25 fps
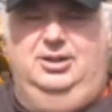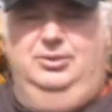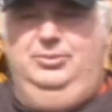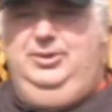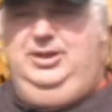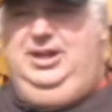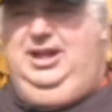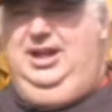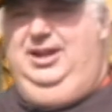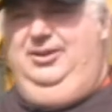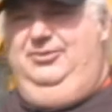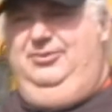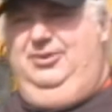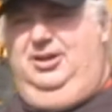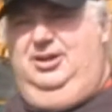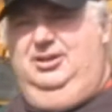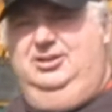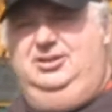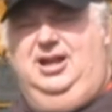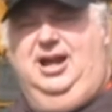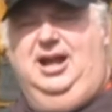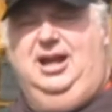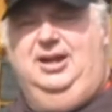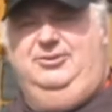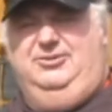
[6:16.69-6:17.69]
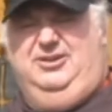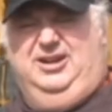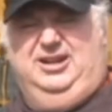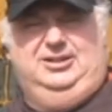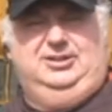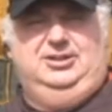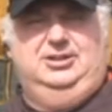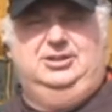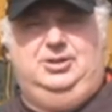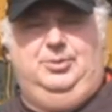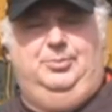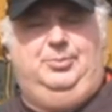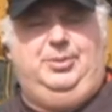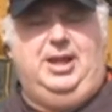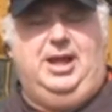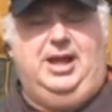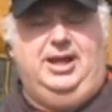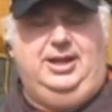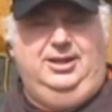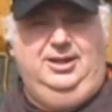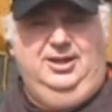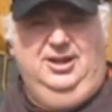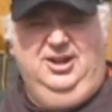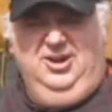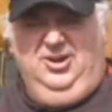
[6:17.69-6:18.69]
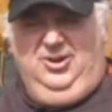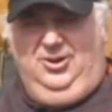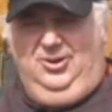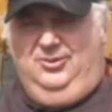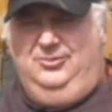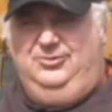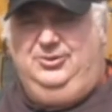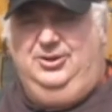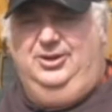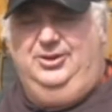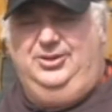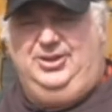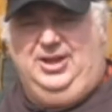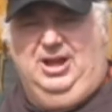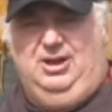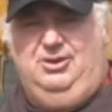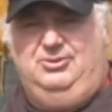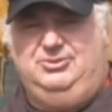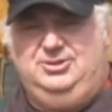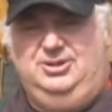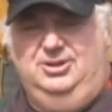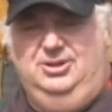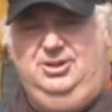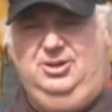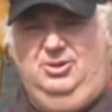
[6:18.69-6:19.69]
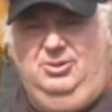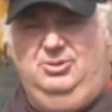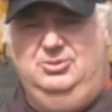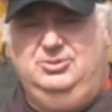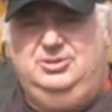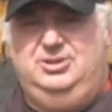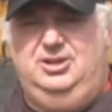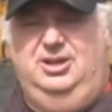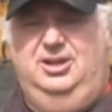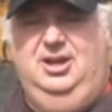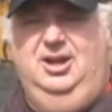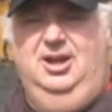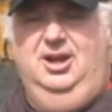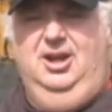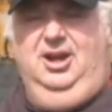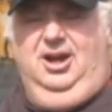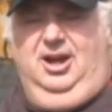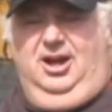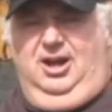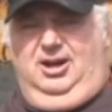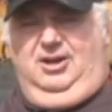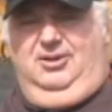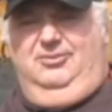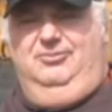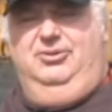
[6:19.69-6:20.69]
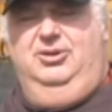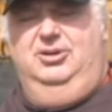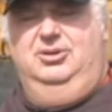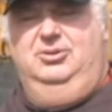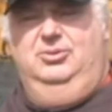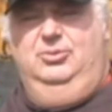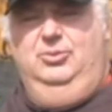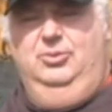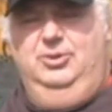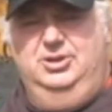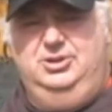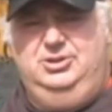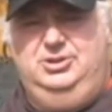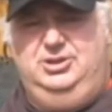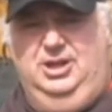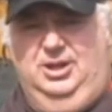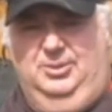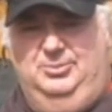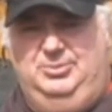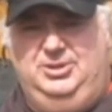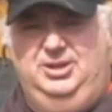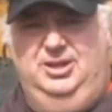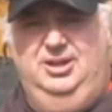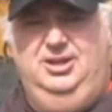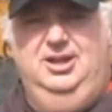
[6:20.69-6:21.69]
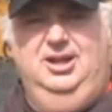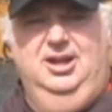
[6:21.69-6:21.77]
And we have a contract to supply over 1,000 loads of wood chips.